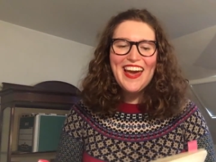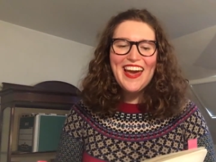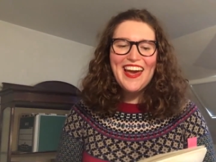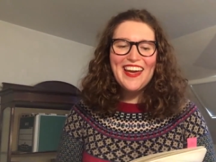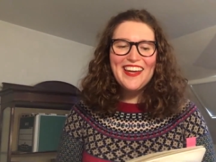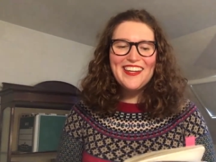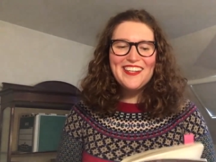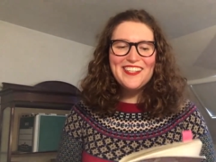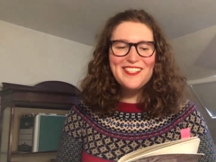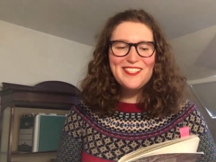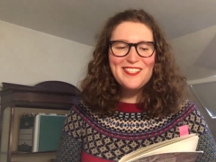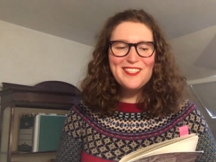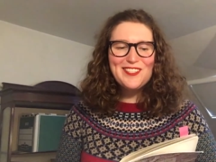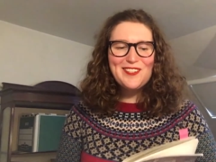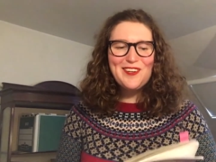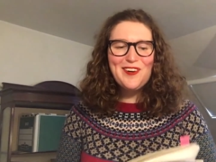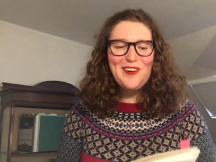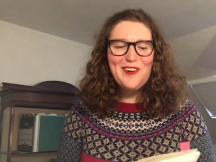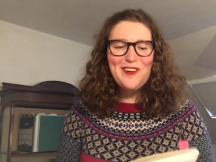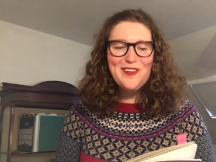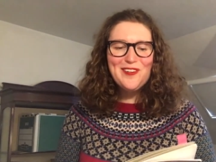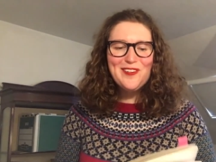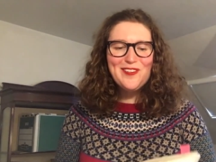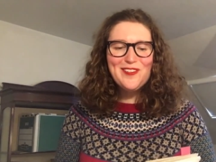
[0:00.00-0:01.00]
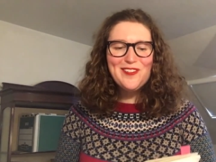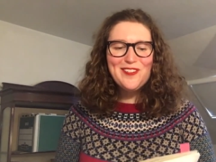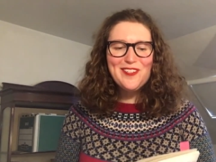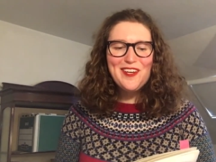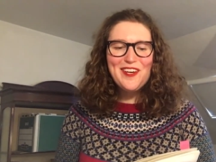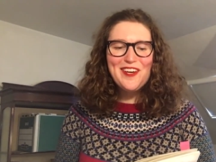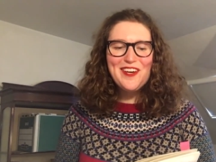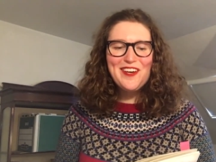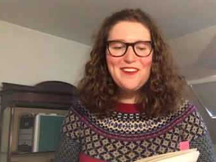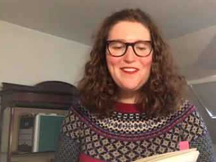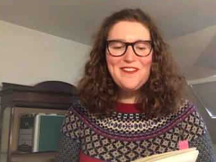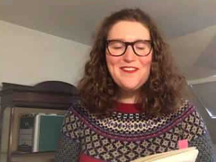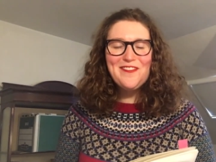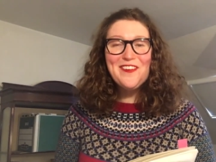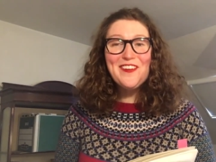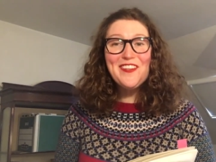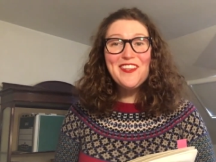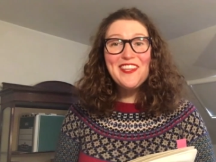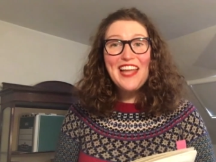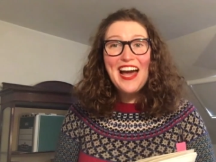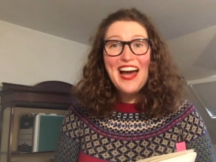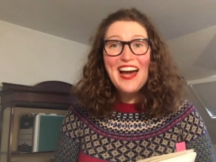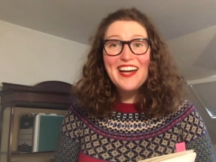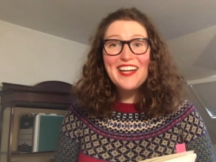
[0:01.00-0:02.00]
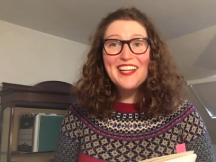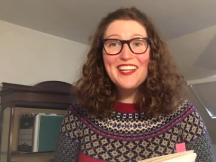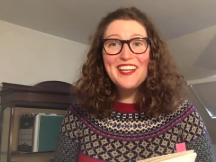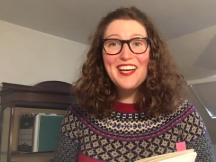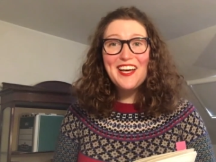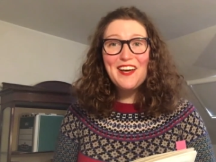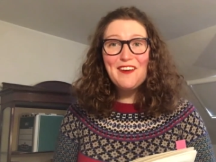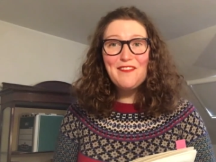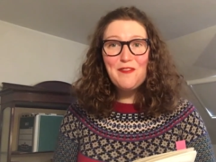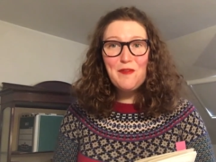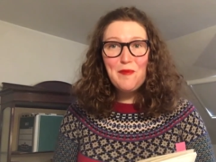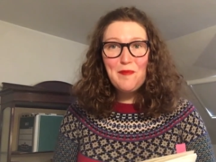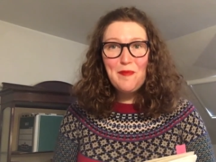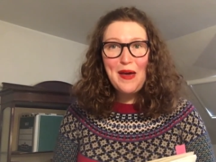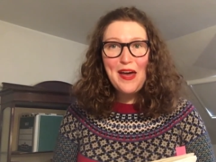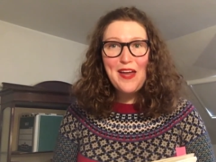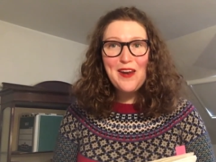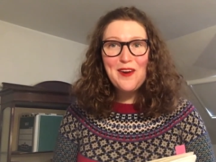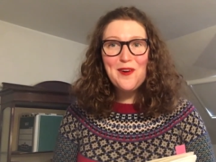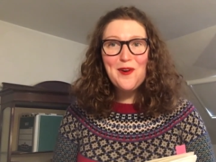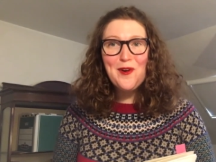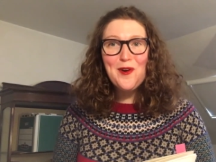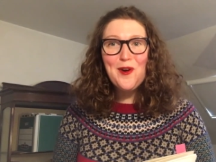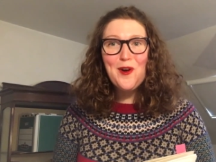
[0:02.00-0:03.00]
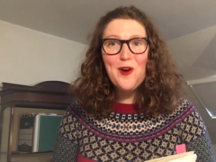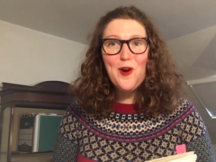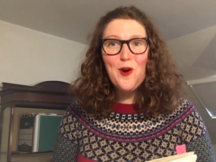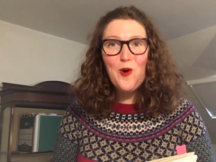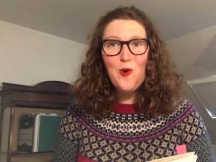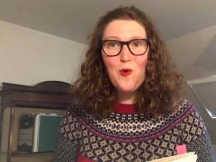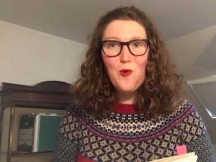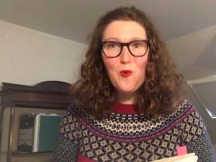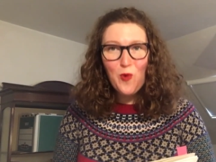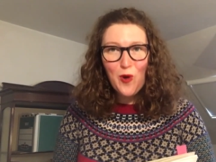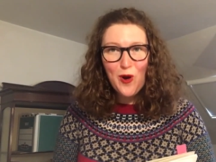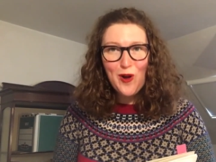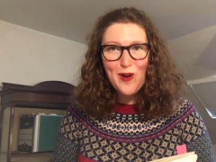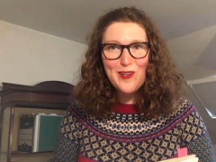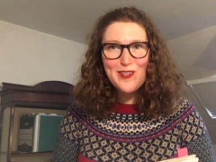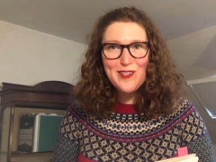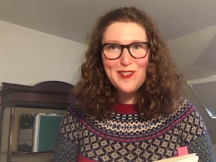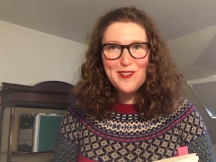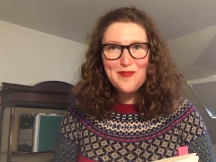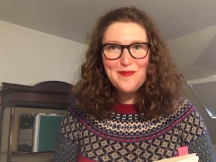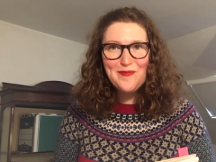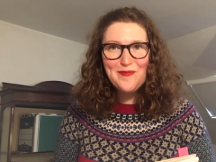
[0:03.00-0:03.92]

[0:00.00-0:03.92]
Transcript: and it's called uh, For Lack of a Better Word.